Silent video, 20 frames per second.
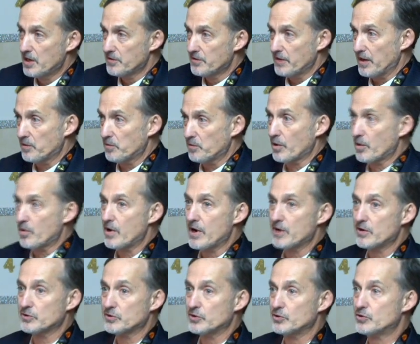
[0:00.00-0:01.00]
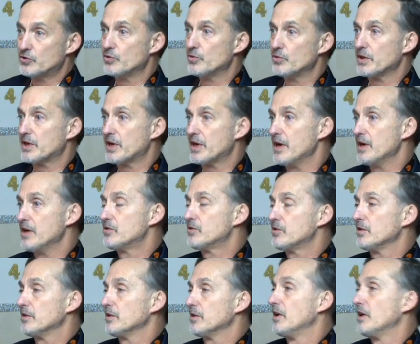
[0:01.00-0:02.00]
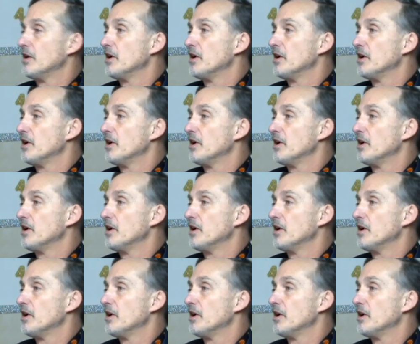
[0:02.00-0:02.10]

That requires adjudication